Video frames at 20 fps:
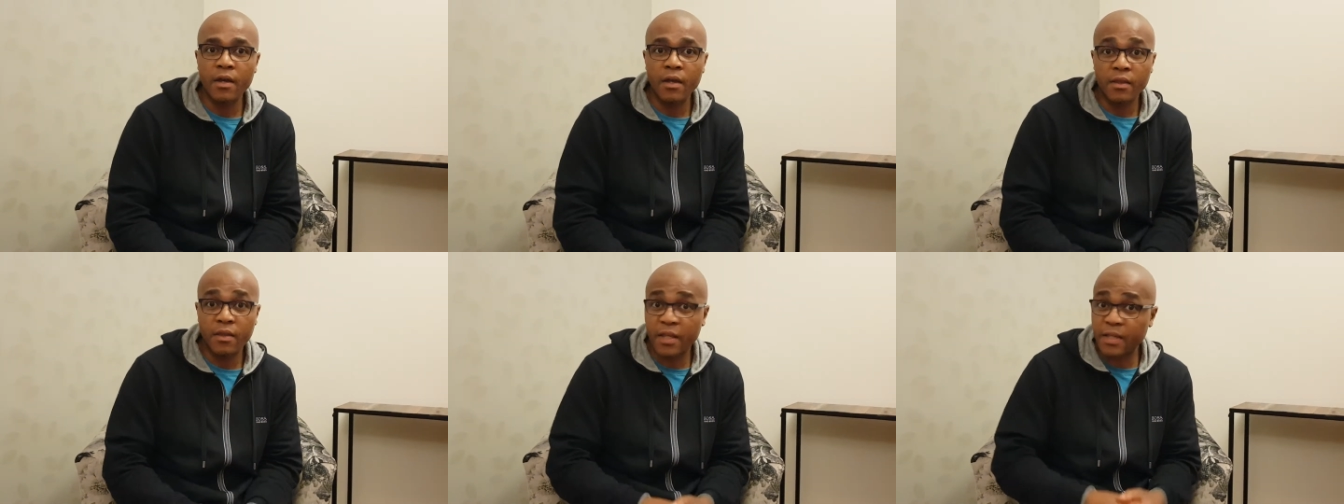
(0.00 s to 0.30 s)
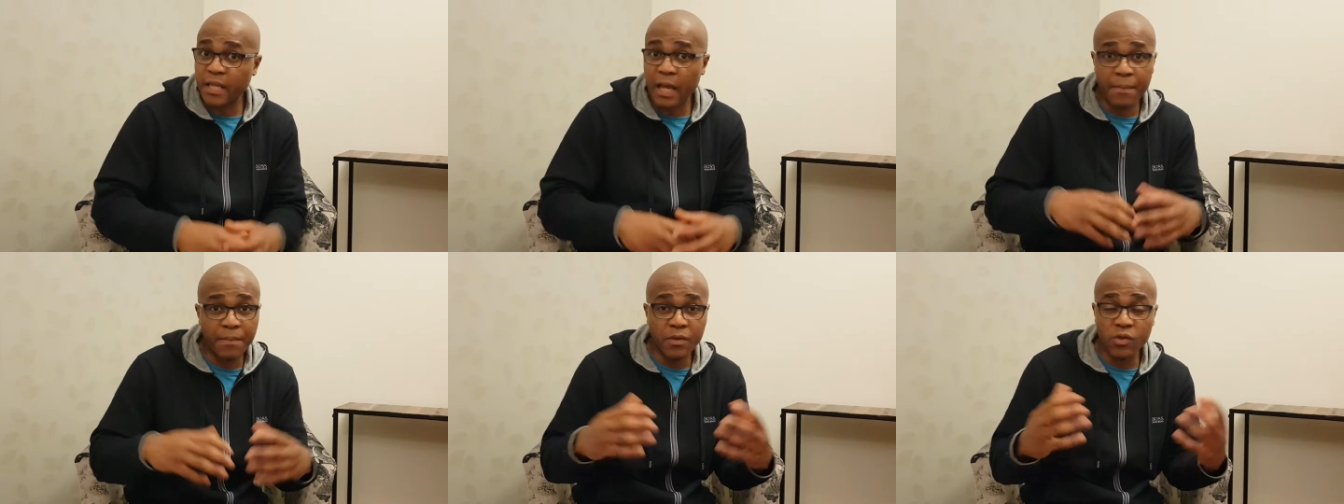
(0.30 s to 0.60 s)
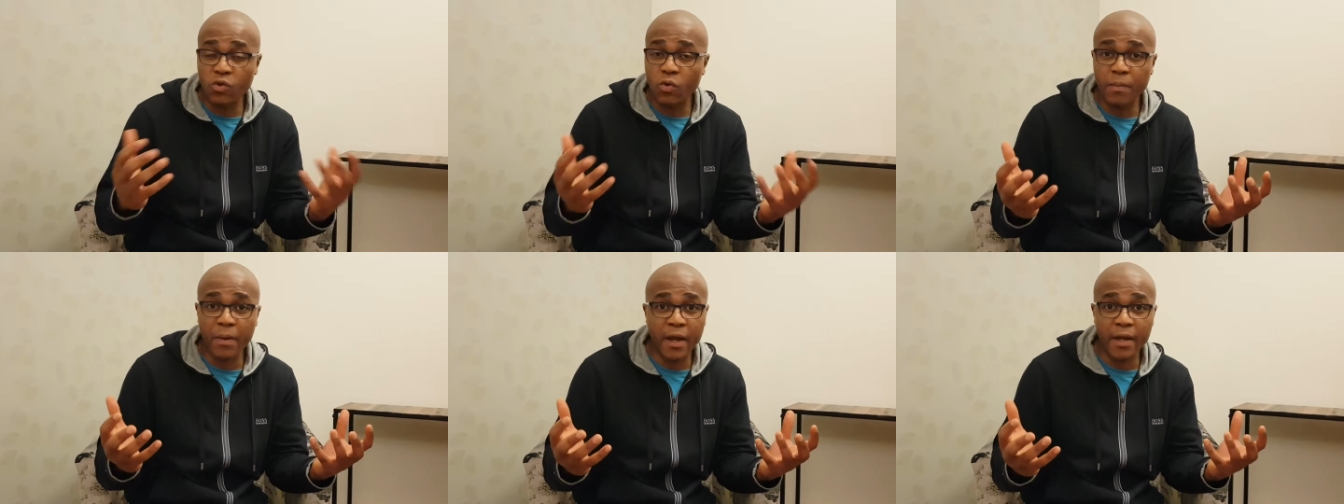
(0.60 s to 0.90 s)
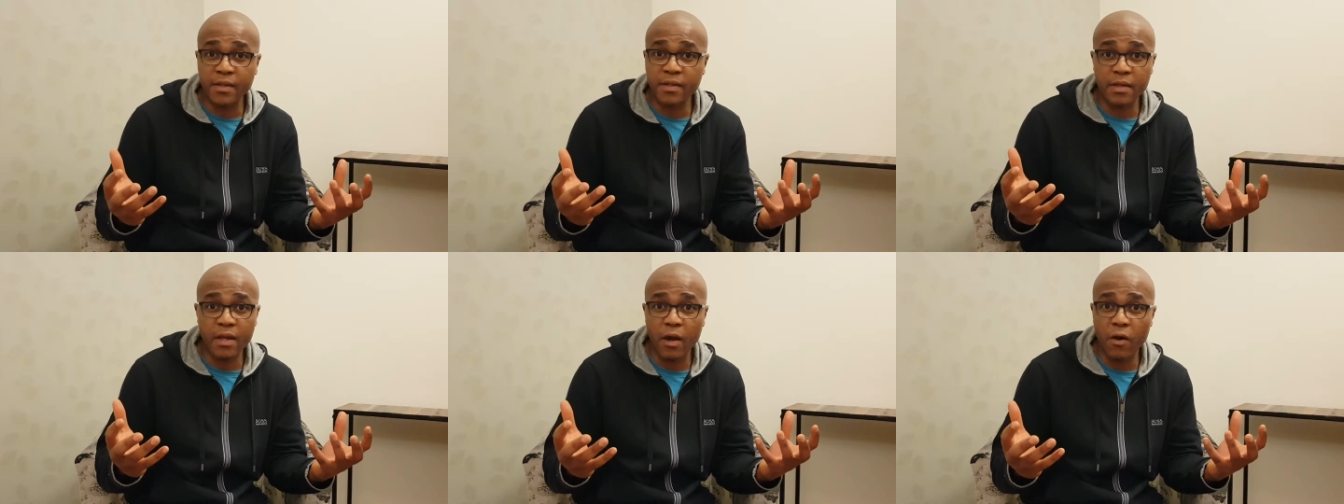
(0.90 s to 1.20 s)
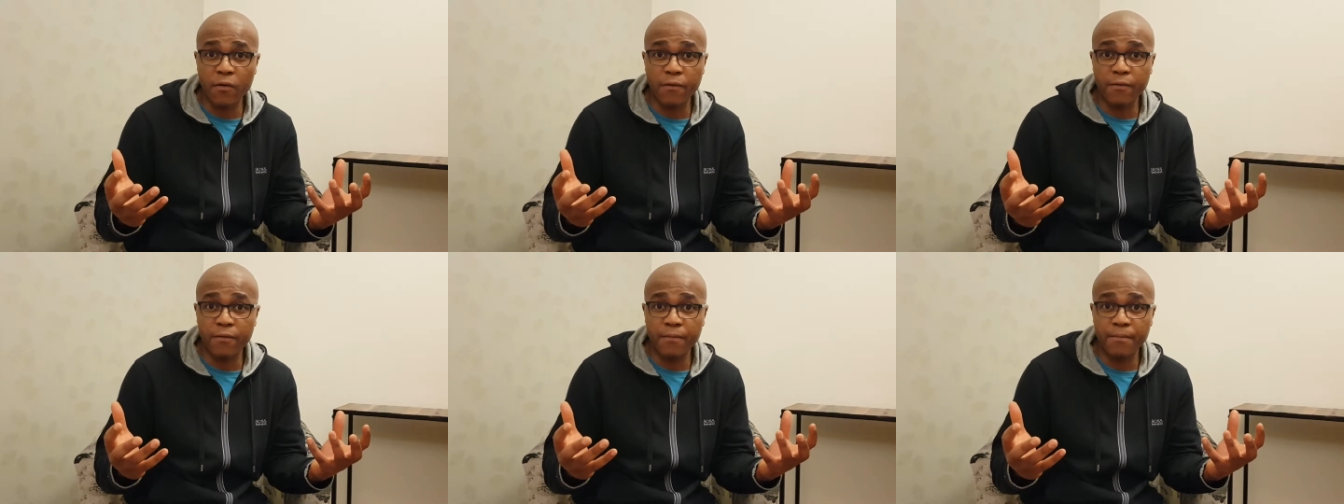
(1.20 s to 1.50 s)
This happens all by
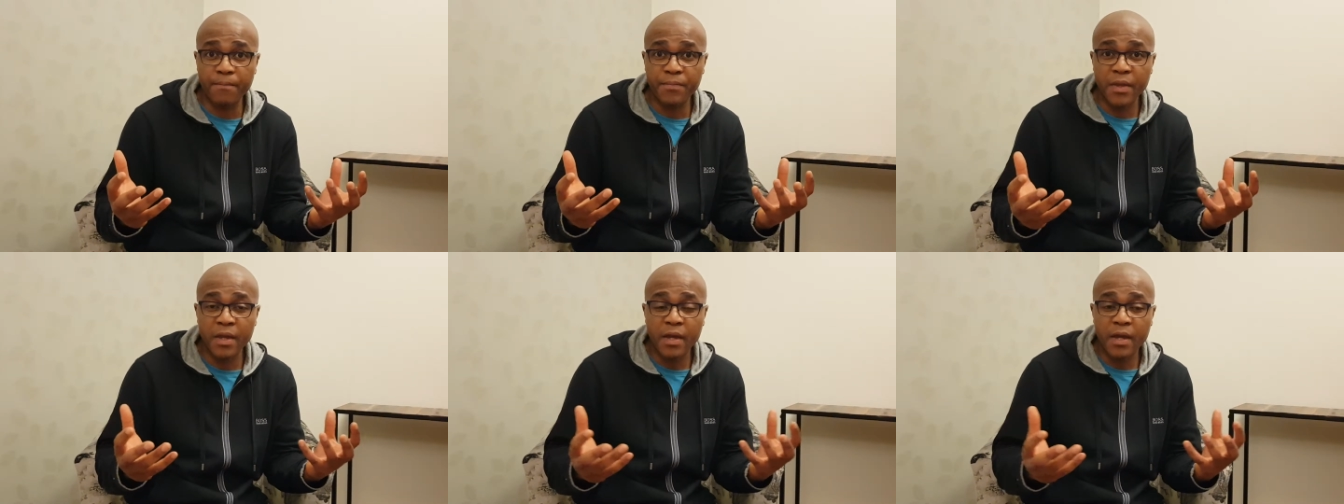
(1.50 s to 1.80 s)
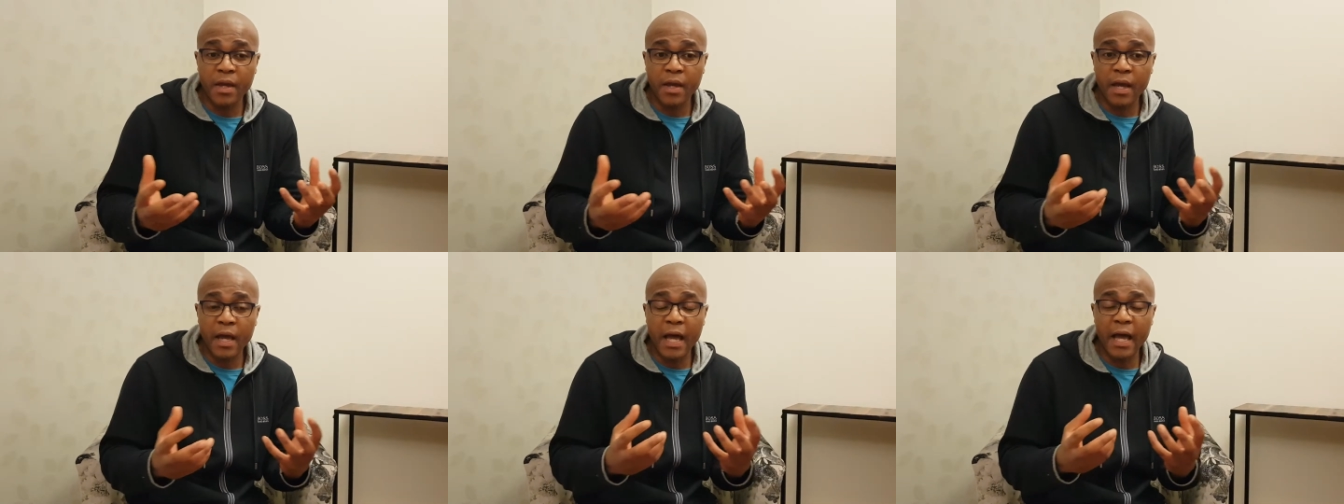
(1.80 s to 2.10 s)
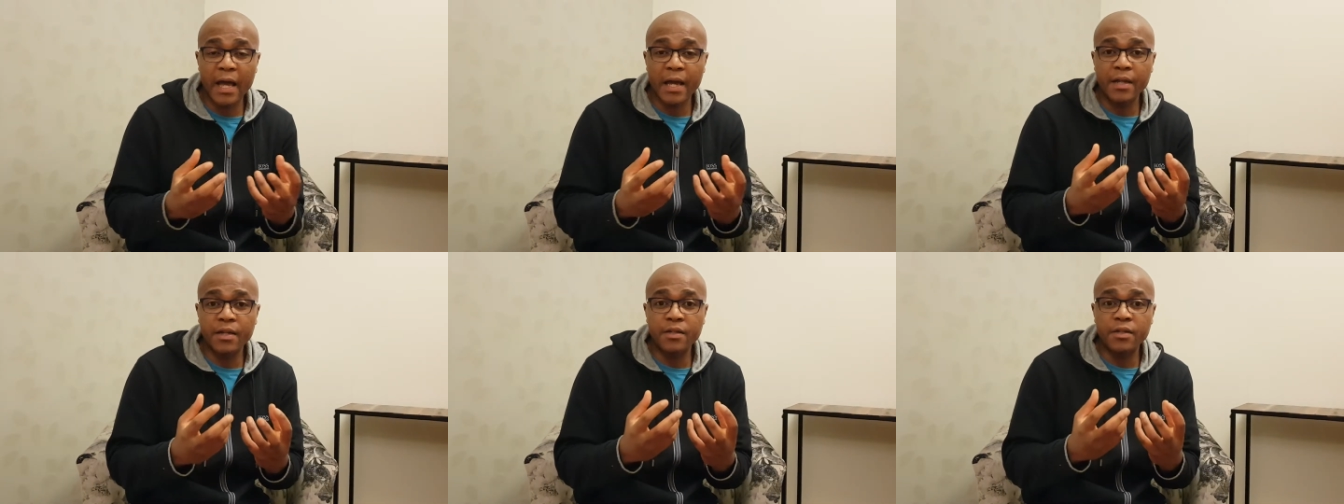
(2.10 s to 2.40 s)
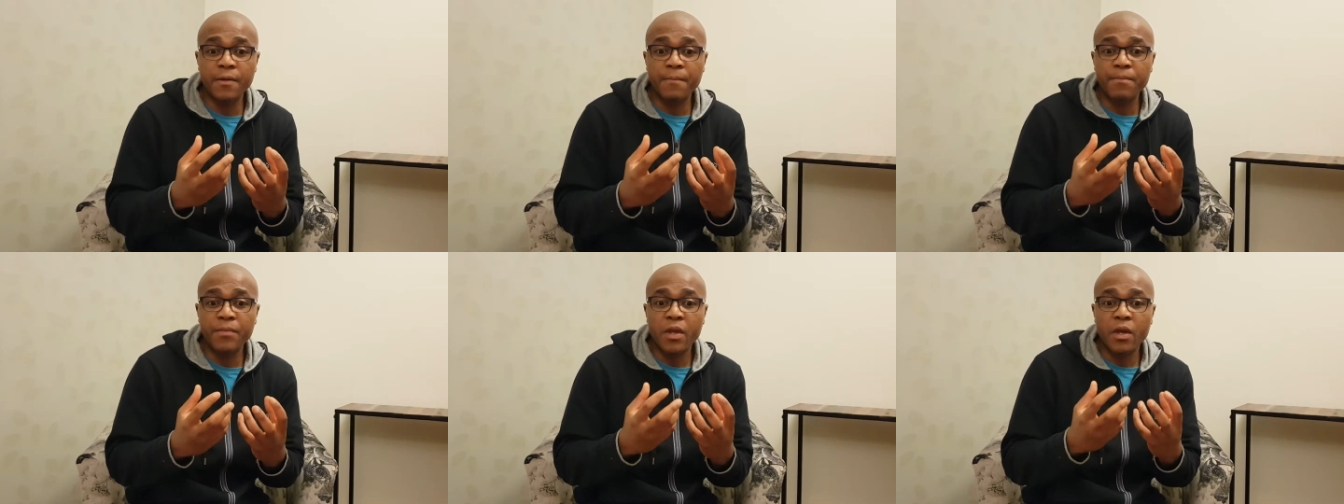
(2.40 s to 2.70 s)
itself. And